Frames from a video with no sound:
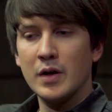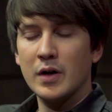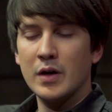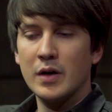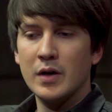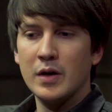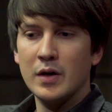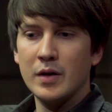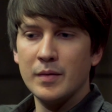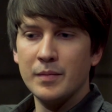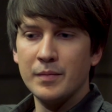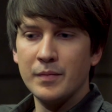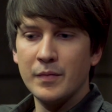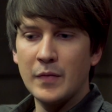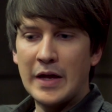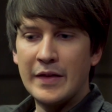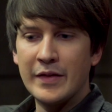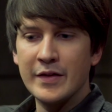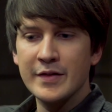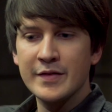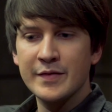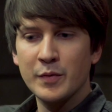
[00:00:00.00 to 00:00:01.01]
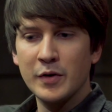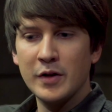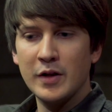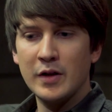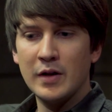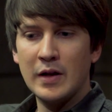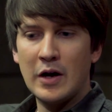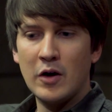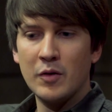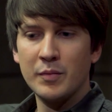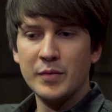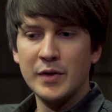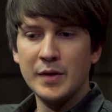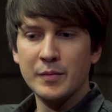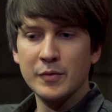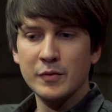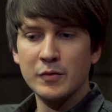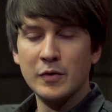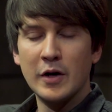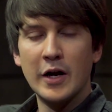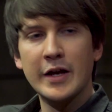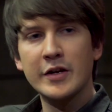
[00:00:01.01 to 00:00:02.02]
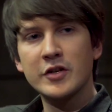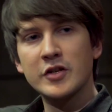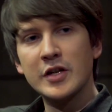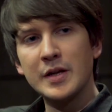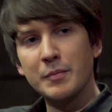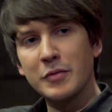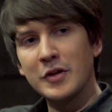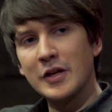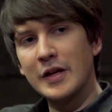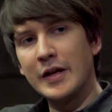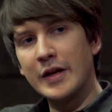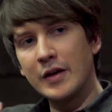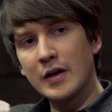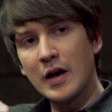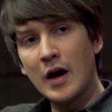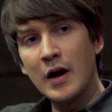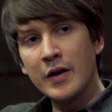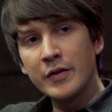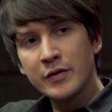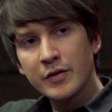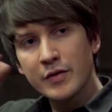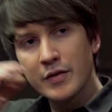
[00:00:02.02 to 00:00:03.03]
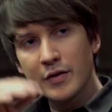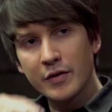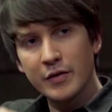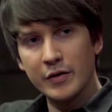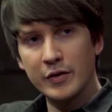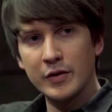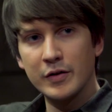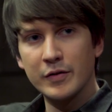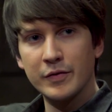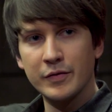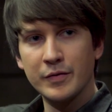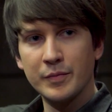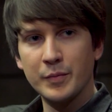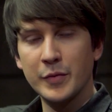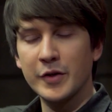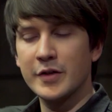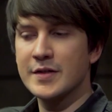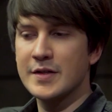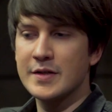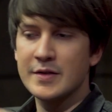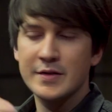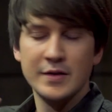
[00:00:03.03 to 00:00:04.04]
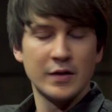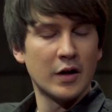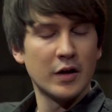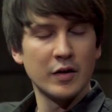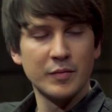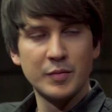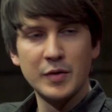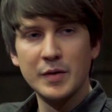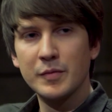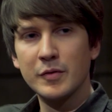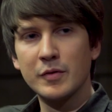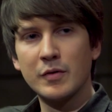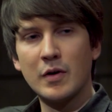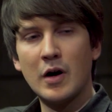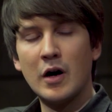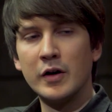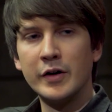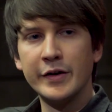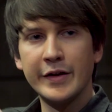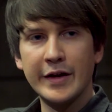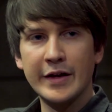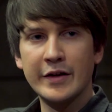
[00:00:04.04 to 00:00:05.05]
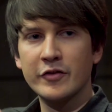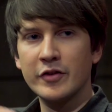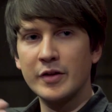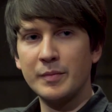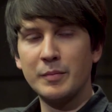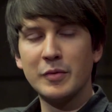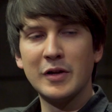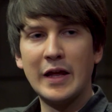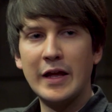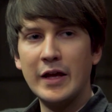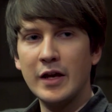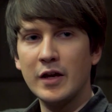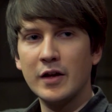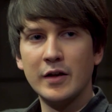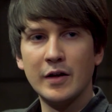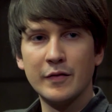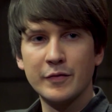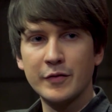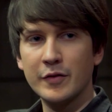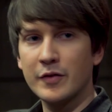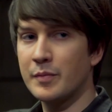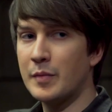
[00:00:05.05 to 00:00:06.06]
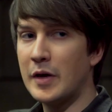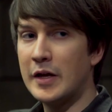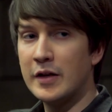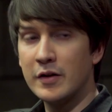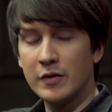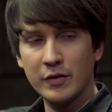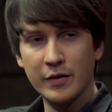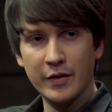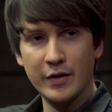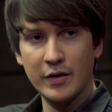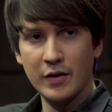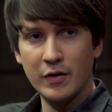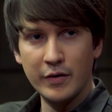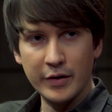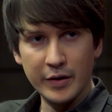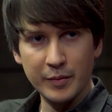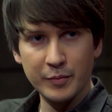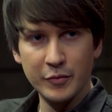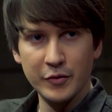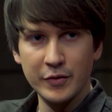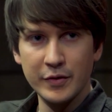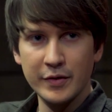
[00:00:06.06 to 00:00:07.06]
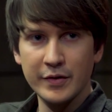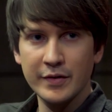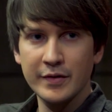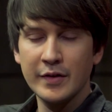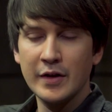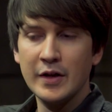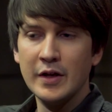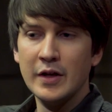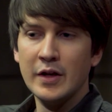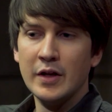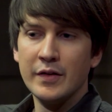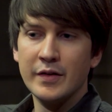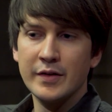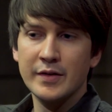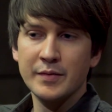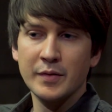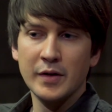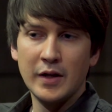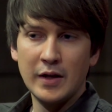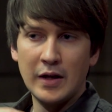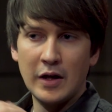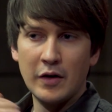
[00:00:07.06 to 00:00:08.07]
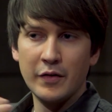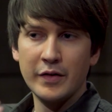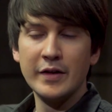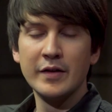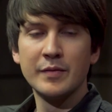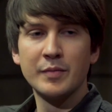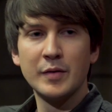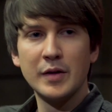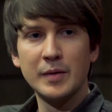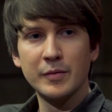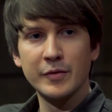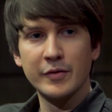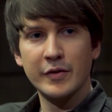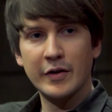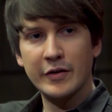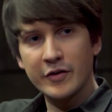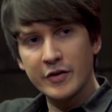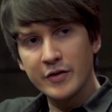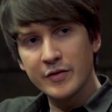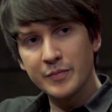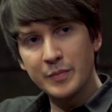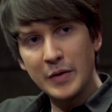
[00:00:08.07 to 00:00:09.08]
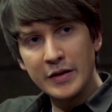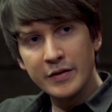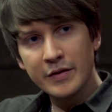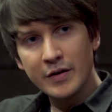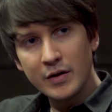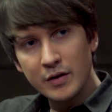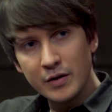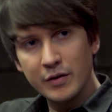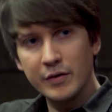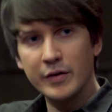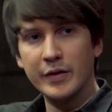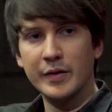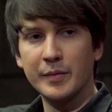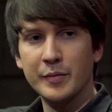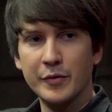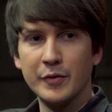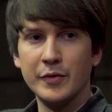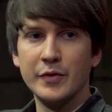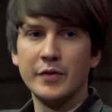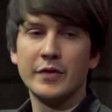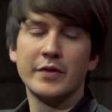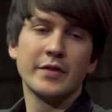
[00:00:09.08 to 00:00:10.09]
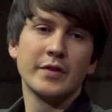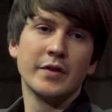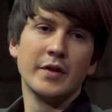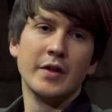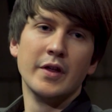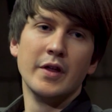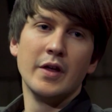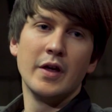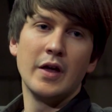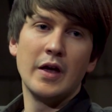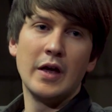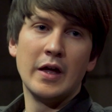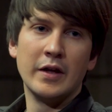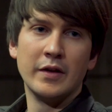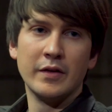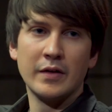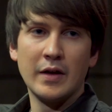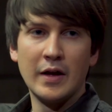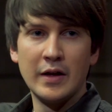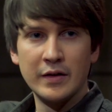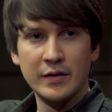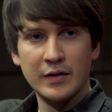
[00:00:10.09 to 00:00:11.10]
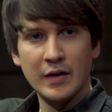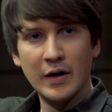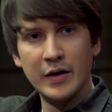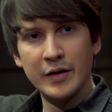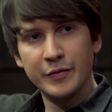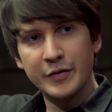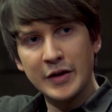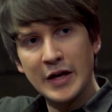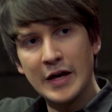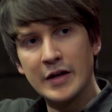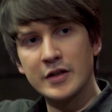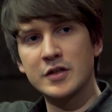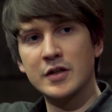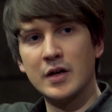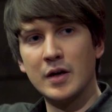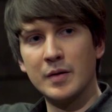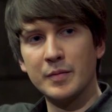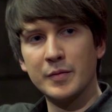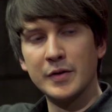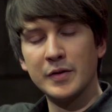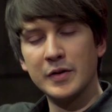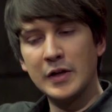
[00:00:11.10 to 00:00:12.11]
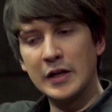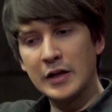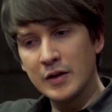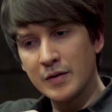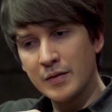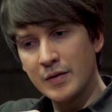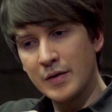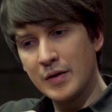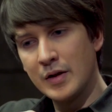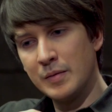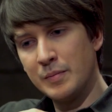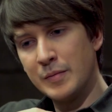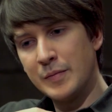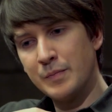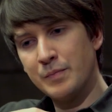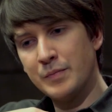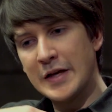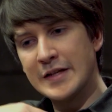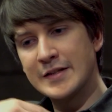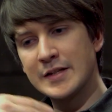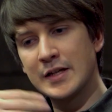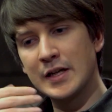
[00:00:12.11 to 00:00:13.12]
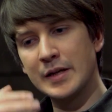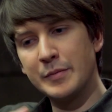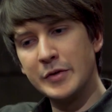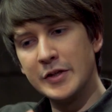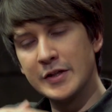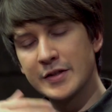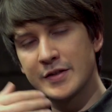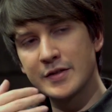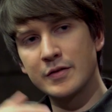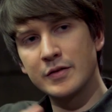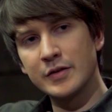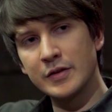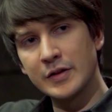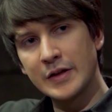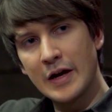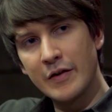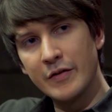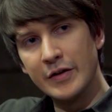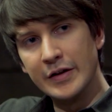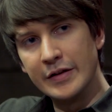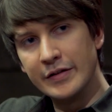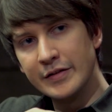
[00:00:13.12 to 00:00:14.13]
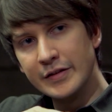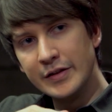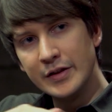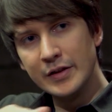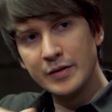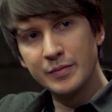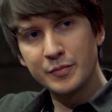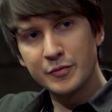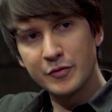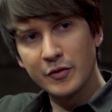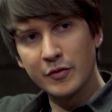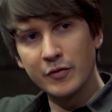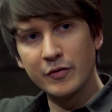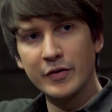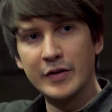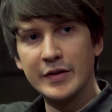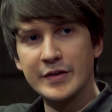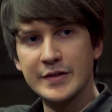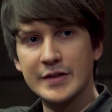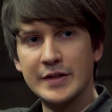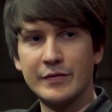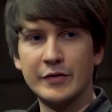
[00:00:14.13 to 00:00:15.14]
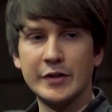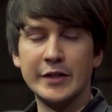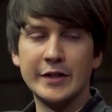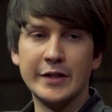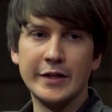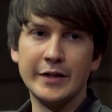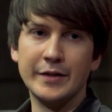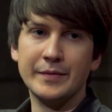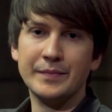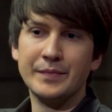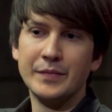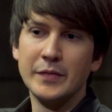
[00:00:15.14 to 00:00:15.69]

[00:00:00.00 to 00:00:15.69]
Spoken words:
And this will allow people who are actually playing under the curve, because there's a lot of people who aren't actually playing enough to spend all their learning points. This will allow these people to actually spend their learning points and kind of catch up. It'll basically be a certain guaranteed progress every day.